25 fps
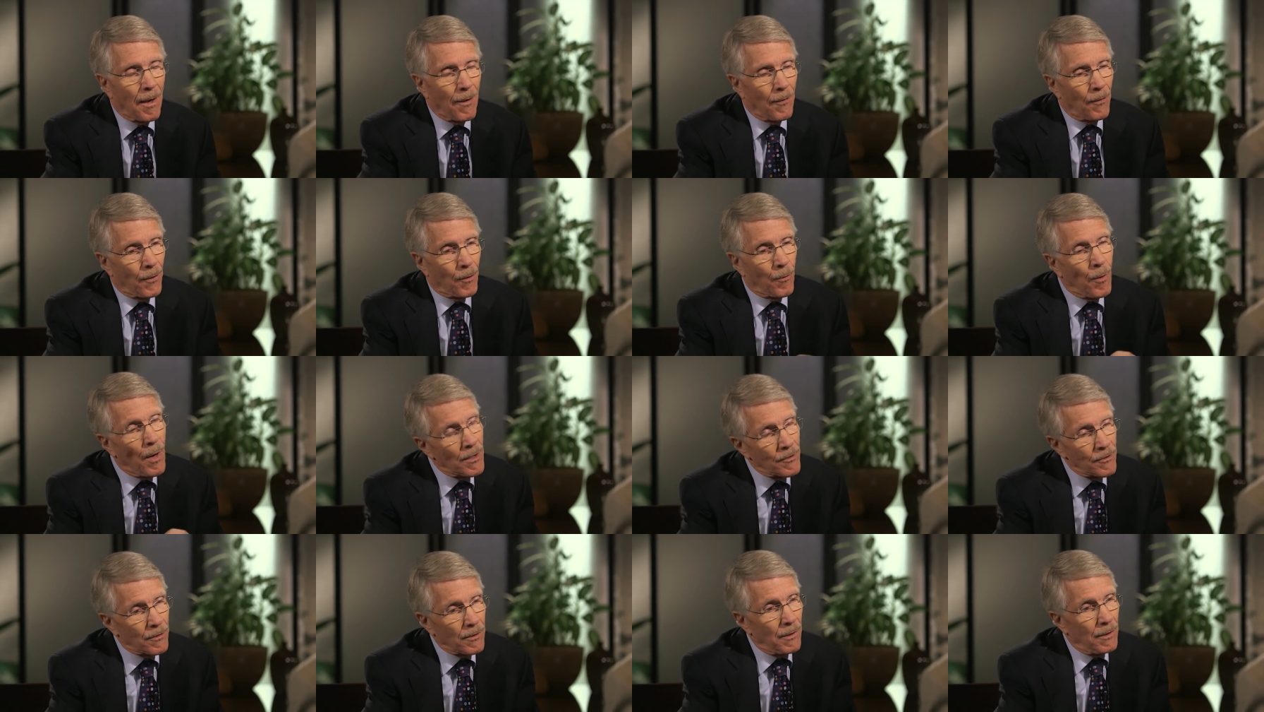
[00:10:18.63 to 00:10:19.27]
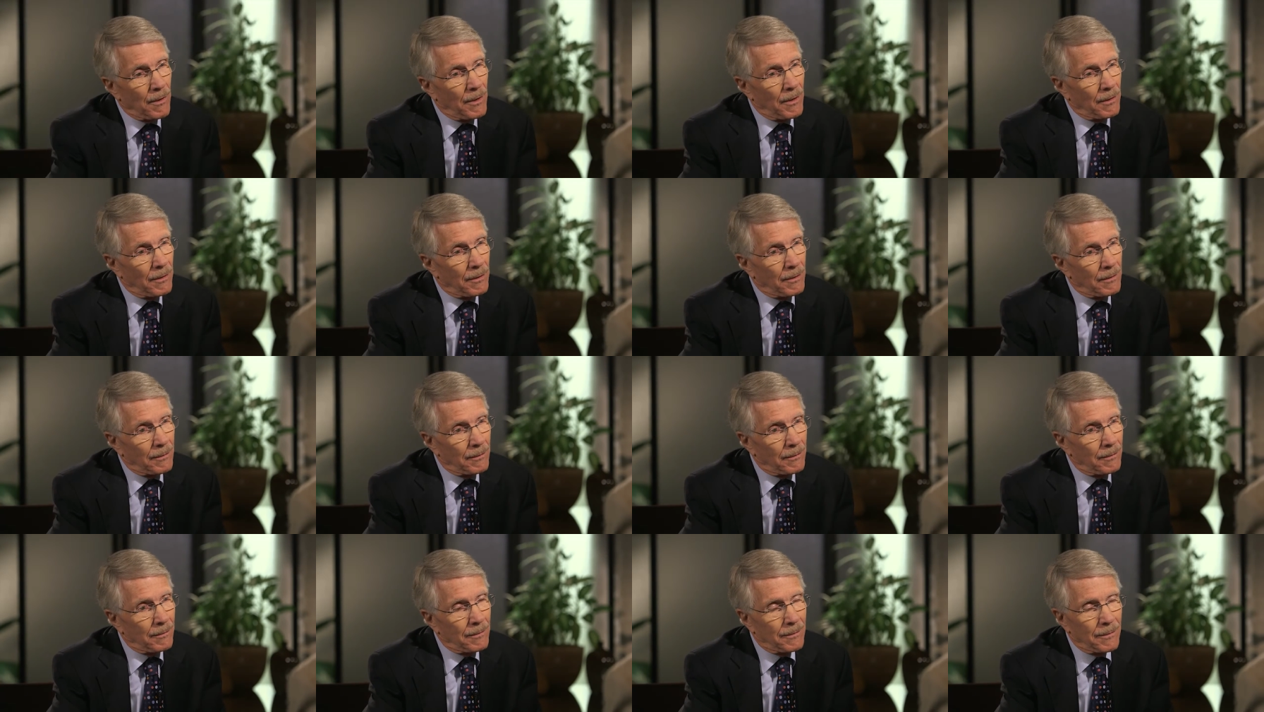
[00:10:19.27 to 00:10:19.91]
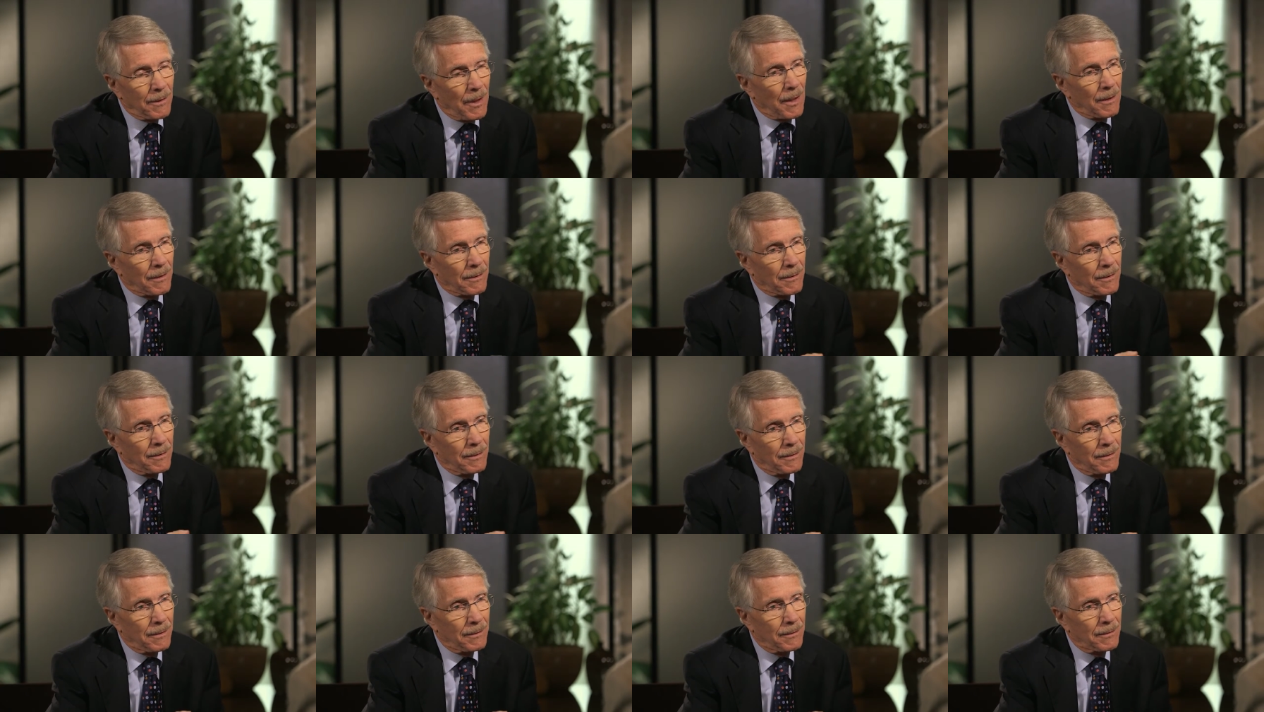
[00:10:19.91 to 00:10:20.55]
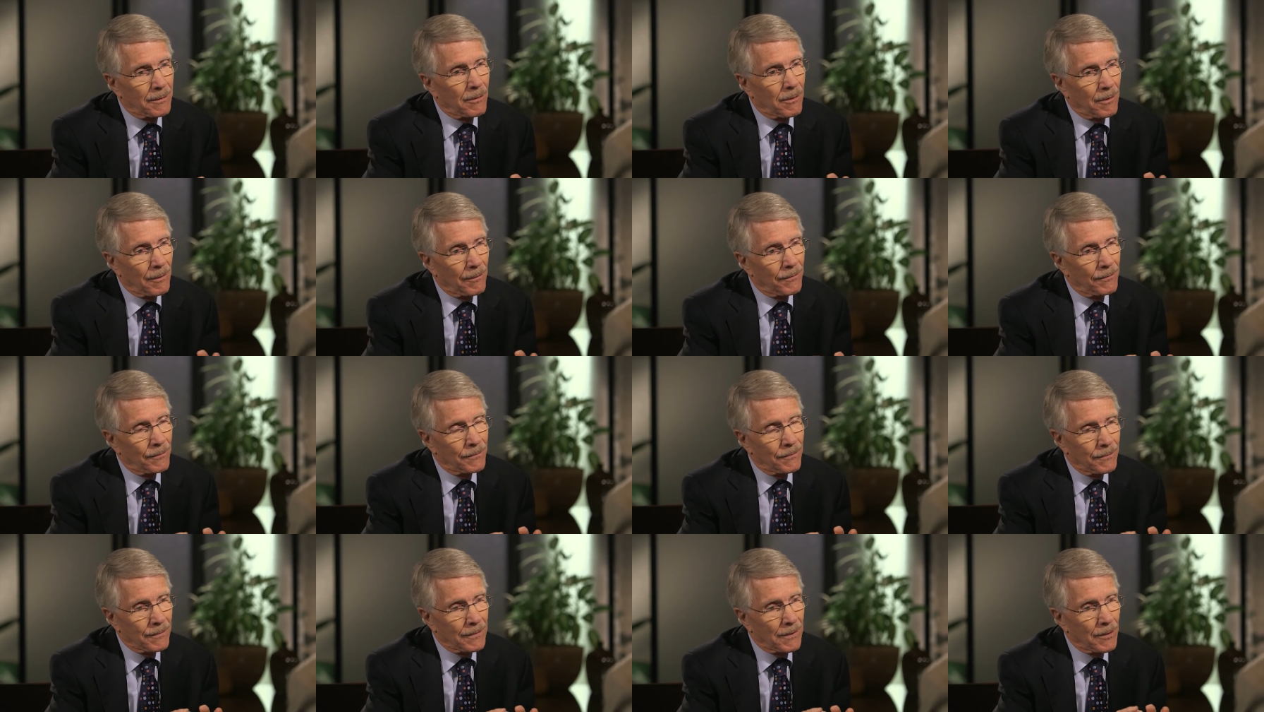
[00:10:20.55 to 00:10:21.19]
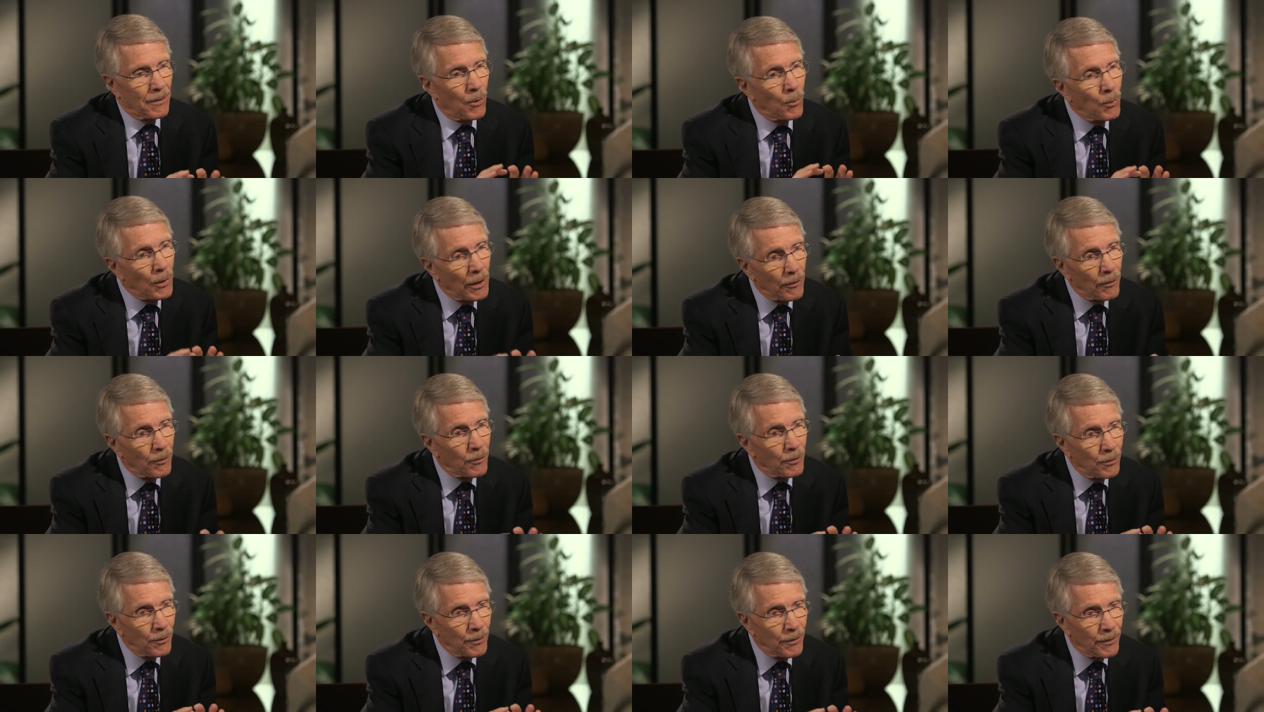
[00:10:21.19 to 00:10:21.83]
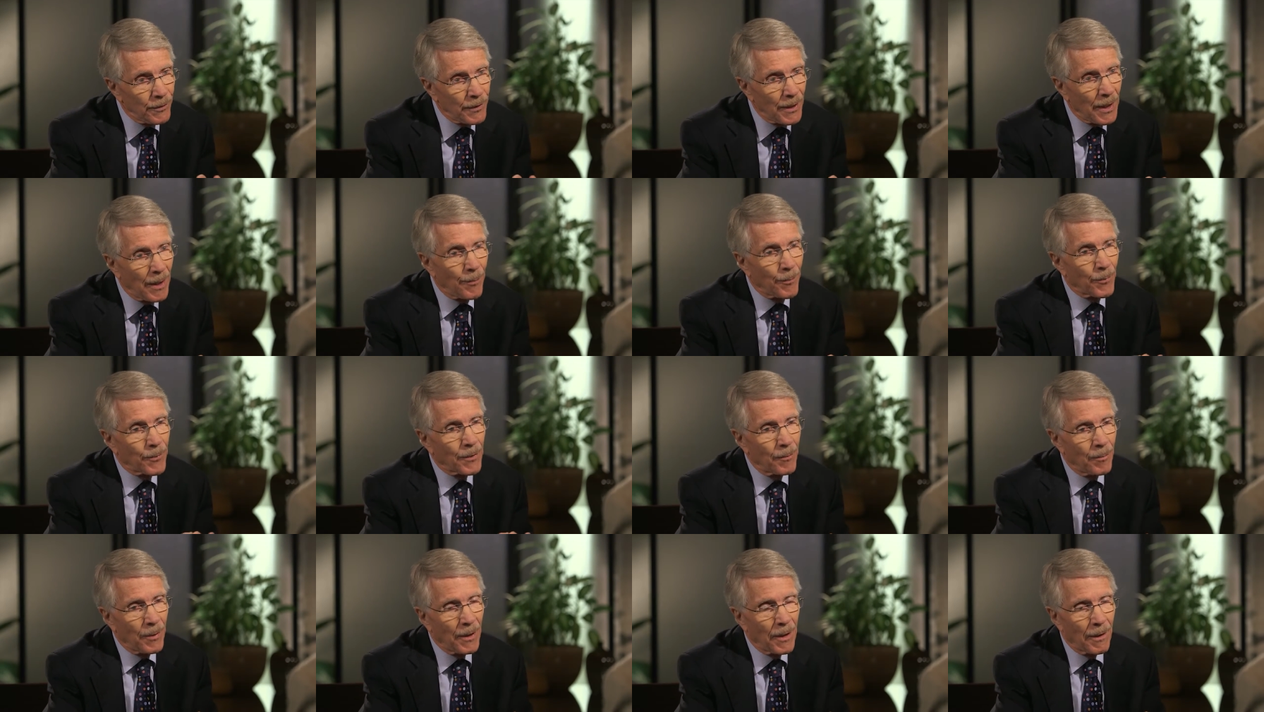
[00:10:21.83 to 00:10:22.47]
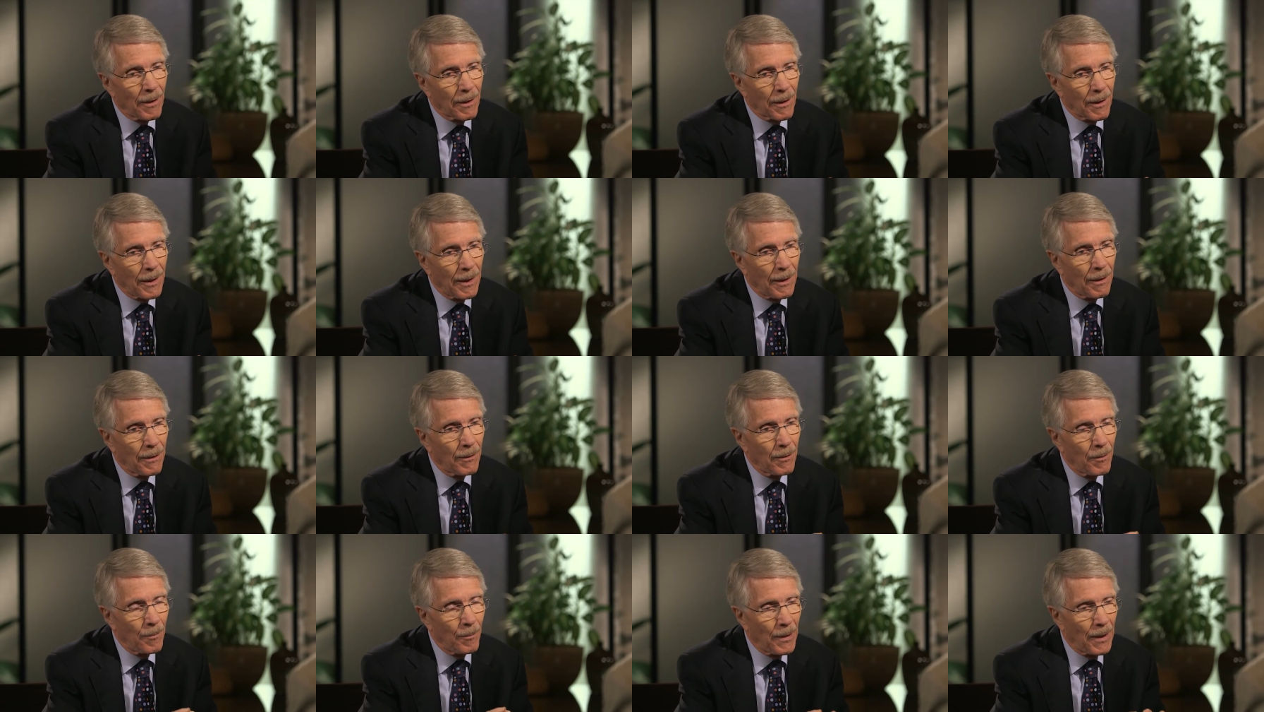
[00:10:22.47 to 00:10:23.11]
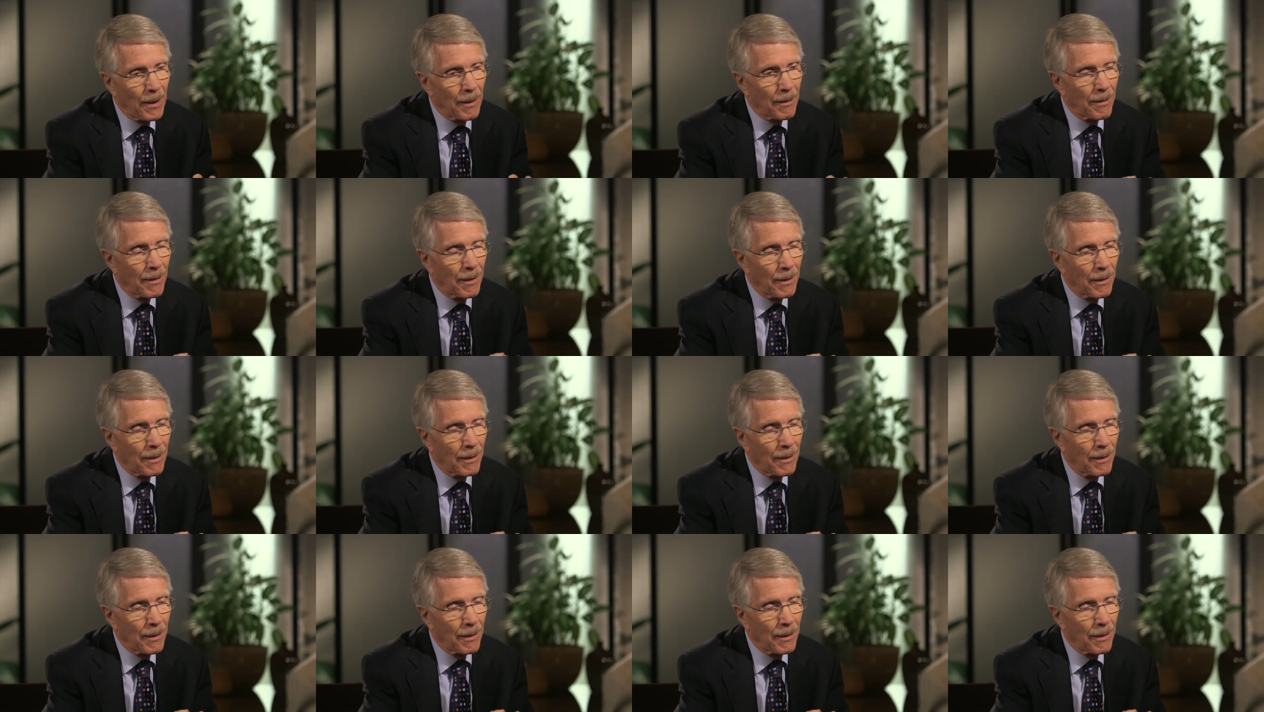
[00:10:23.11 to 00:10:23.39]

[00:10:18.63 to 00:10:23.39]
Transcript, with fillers: The question is not to sort of go into depth about how you make